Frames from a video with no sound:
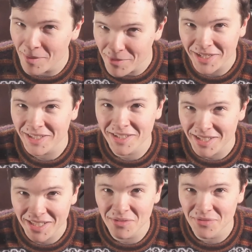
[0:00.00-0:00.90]
I'm not going to
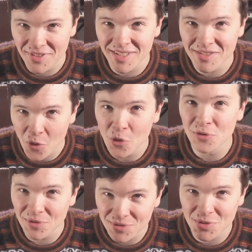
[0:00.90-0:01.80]
give this
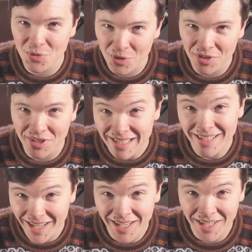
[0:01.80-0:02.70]
whole tutorial
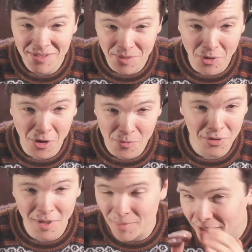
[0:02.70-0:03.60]
in ASMR
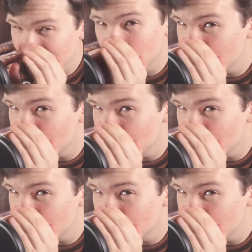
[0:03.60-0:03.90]
mode. I'm not going